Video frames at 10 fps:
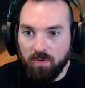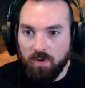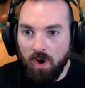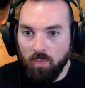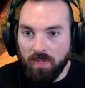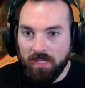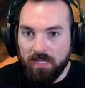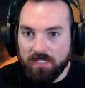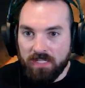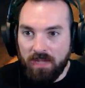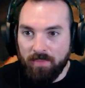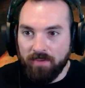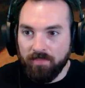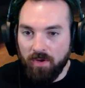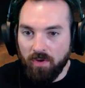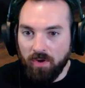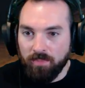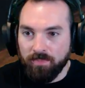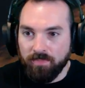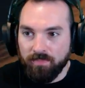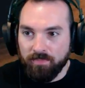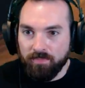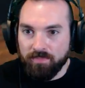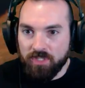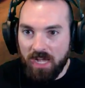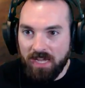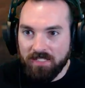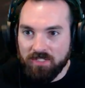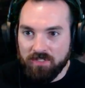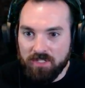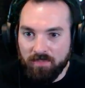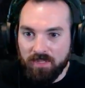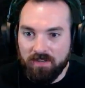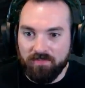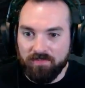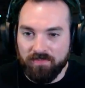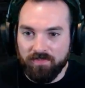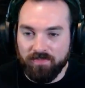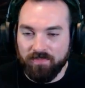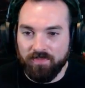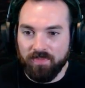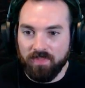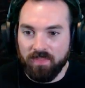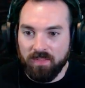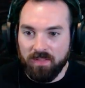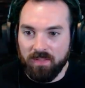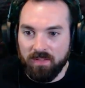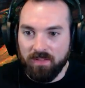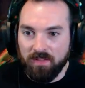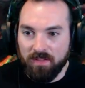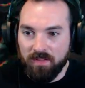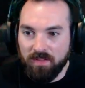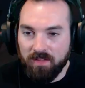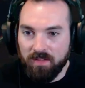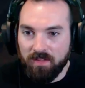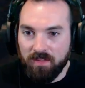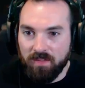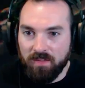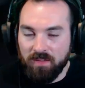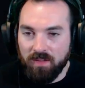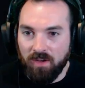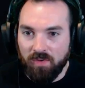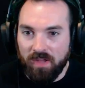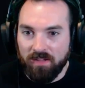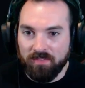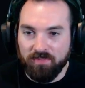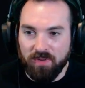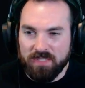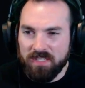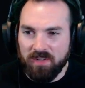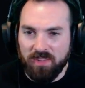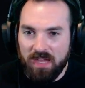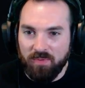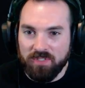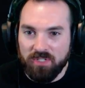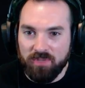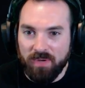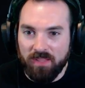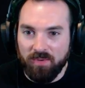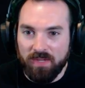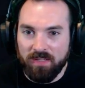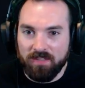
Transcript: Oh, really? Is it coming on our sides or no, something? No, It's sidewalk towards us. I thought it had seen us. Okay. Phrasing on that one too, by the way.